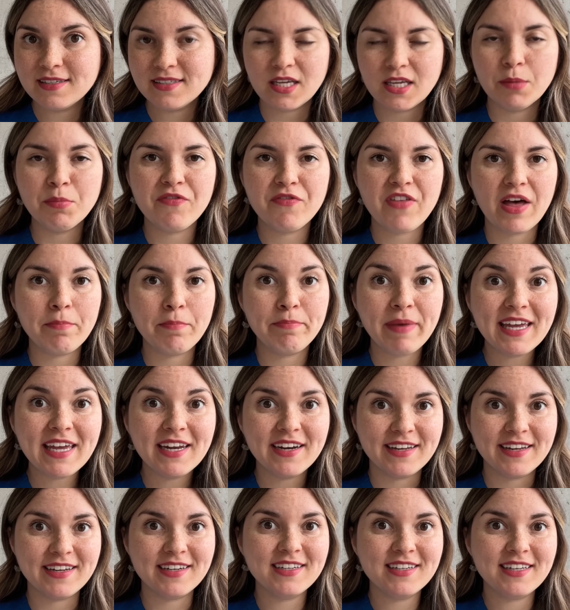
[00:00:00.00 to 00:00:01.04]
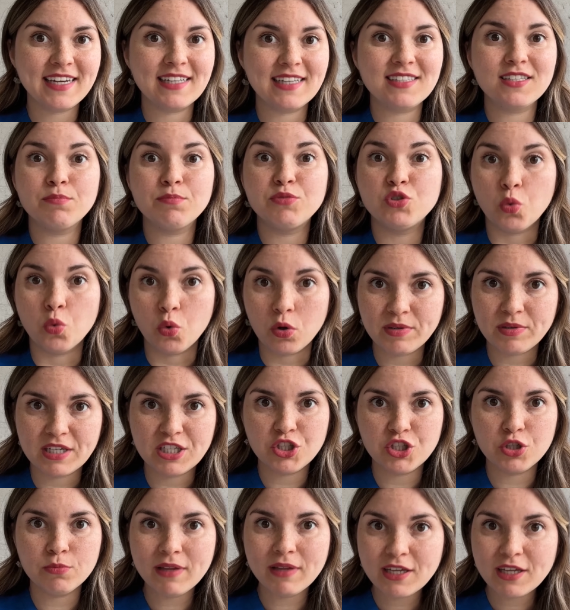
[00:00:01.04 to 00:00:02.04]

some of that betanin gets absorbed into your